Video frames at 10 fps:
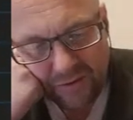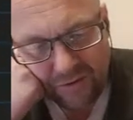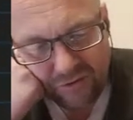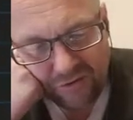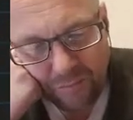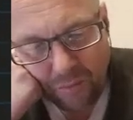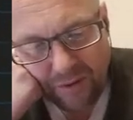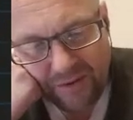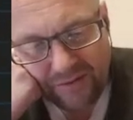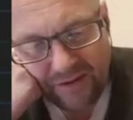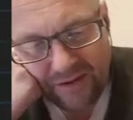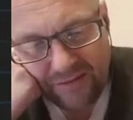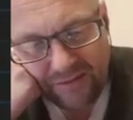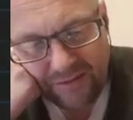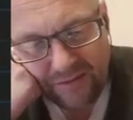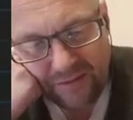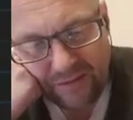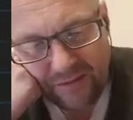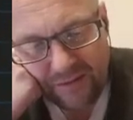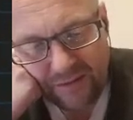The smaller this is,
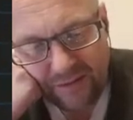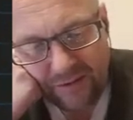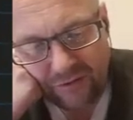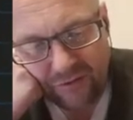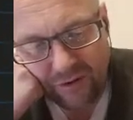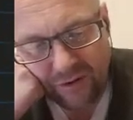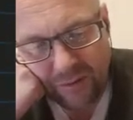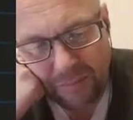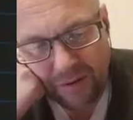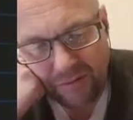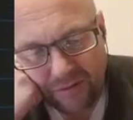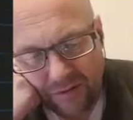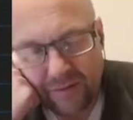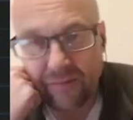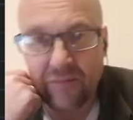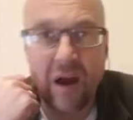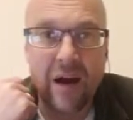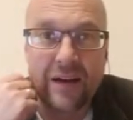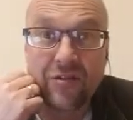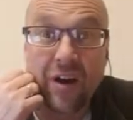the stronger the bond, the
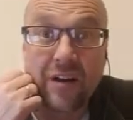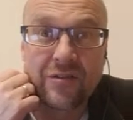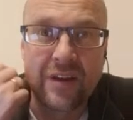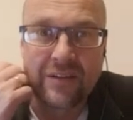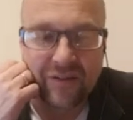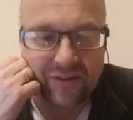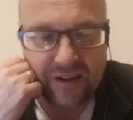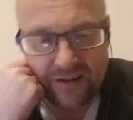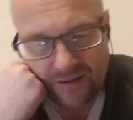higher charge density.